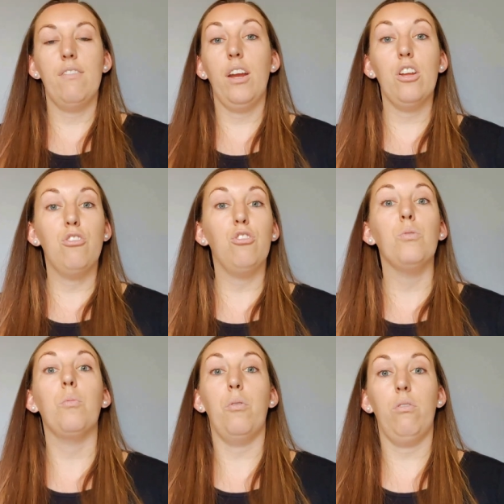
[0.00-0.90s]
It's very
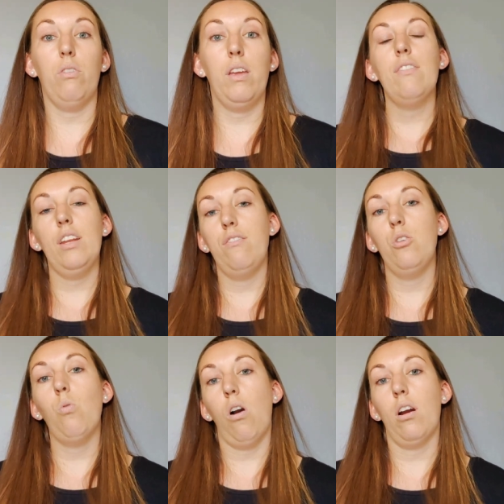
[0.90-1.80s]
doable, even
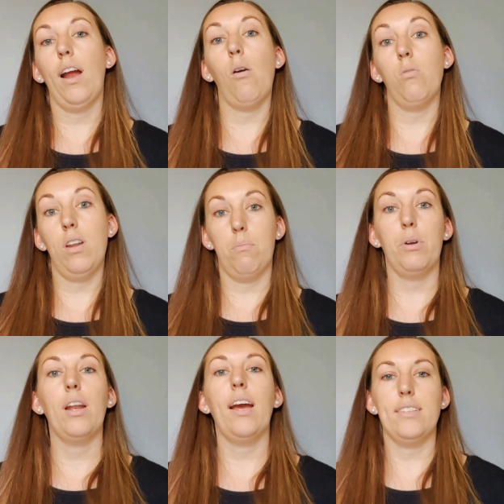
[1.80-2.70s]
if you are
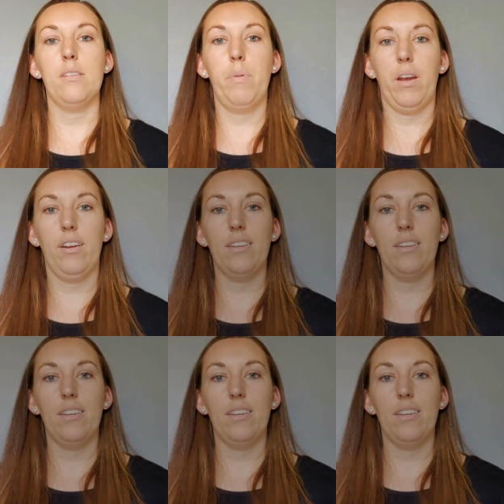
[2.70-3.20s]
outnumbered as the